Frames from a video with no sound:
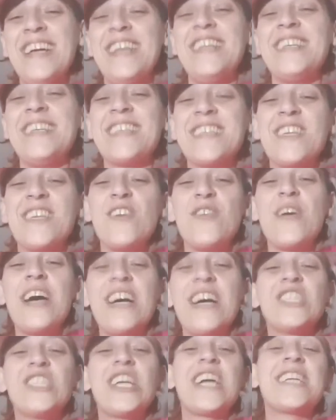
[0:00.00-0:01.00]
It's now
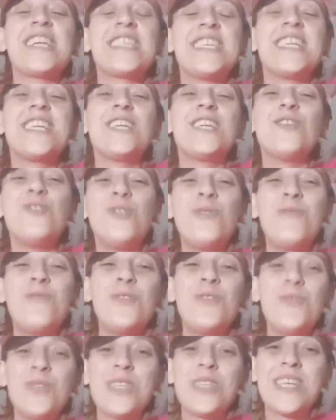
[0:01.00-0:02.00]
hashtag secret
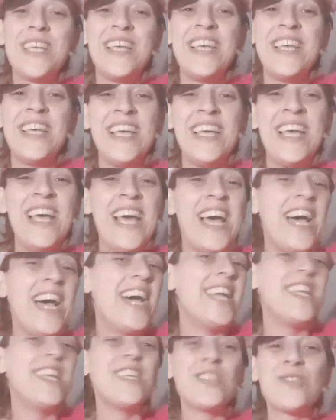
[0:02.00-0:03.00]
hopefuls.
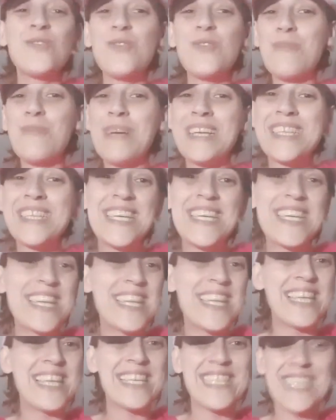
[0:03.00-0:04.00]
And it's not my
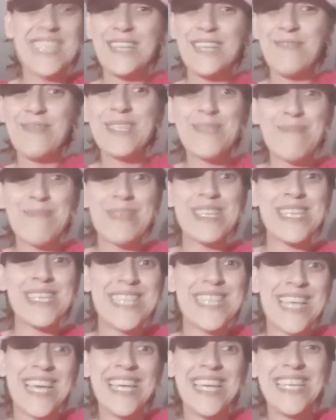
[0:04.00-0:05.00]
secret this time, it's
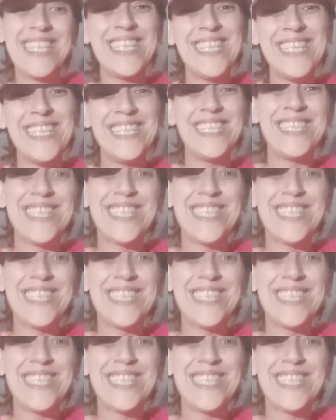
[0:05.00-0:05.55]
Mrs. Kennedy's.